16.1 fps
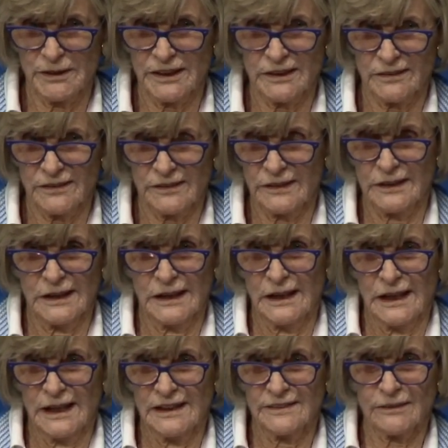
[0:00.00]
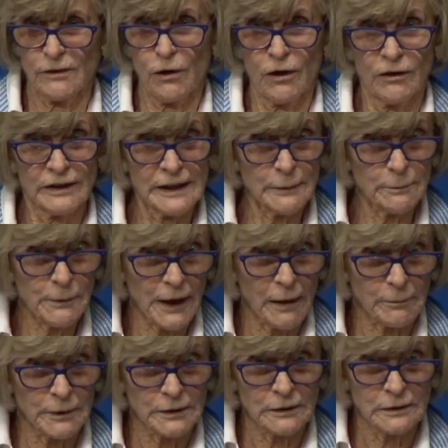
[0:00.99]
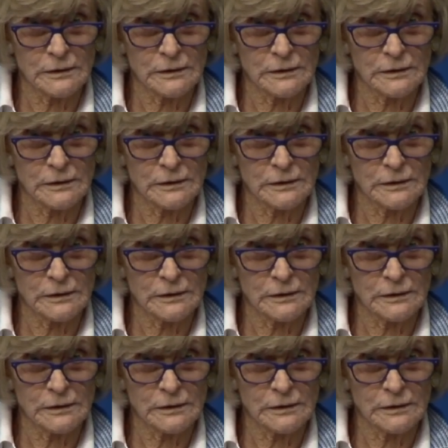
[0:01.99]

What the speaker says: because it's all hip-hop.